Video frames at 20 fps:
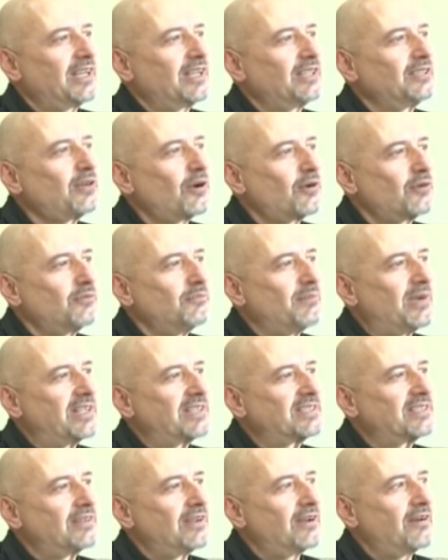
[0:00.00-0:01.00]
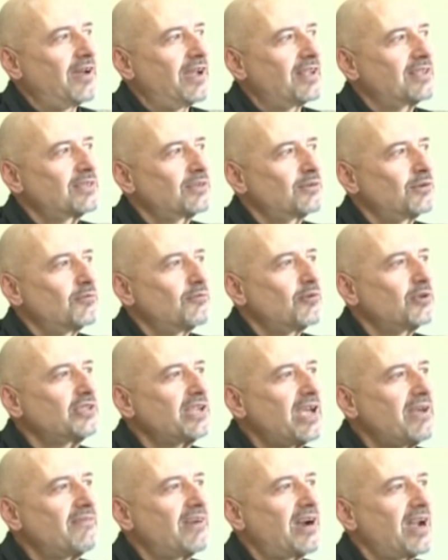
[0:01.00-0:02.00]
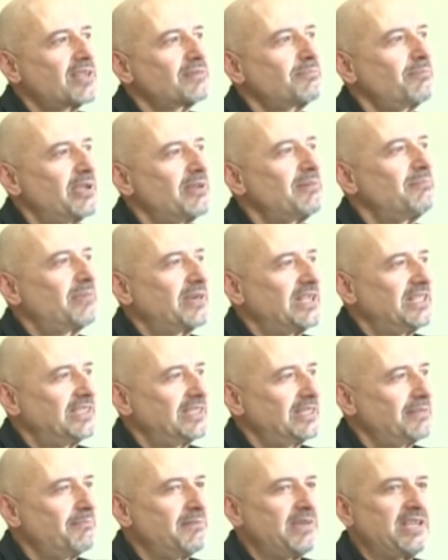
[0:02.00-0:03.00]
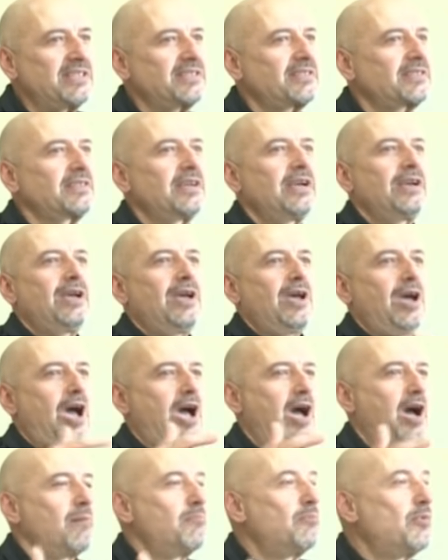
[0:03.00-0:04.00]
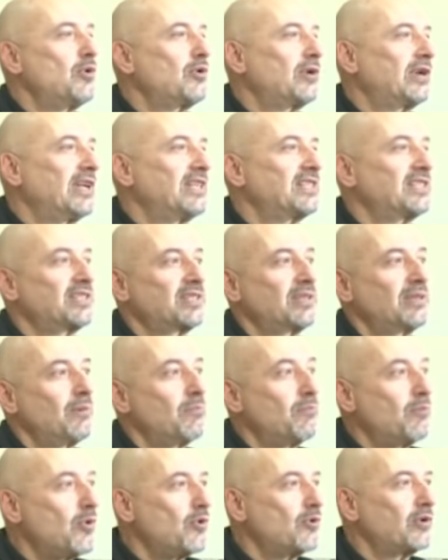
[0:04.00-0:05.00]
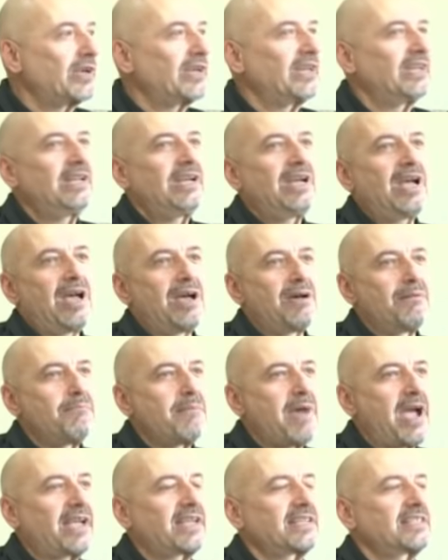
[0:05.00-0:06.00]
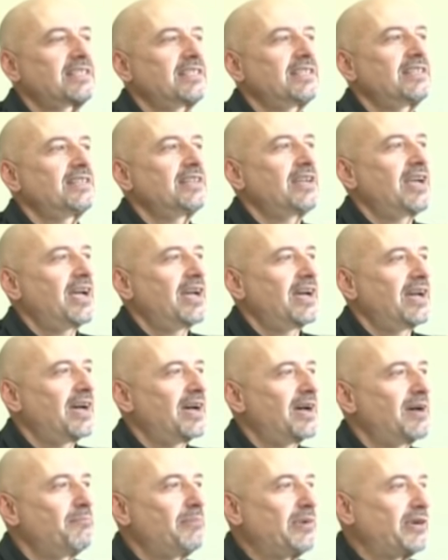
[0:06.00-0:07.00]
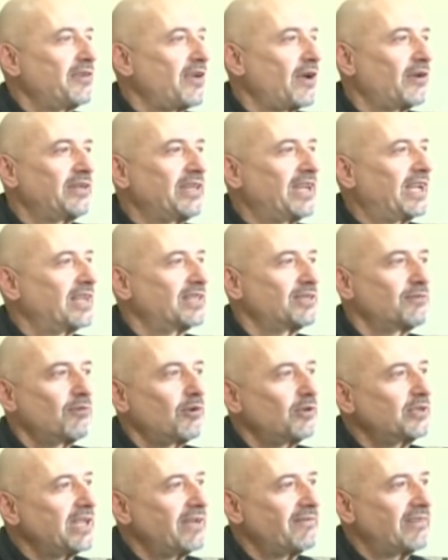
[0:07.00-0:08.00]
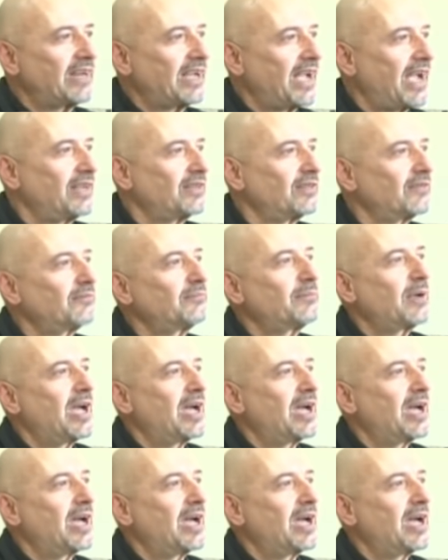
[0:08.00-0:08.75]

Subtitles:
documents, no? And so whatever has been printed means booklets, book, magazine, periodicals, whatever kind of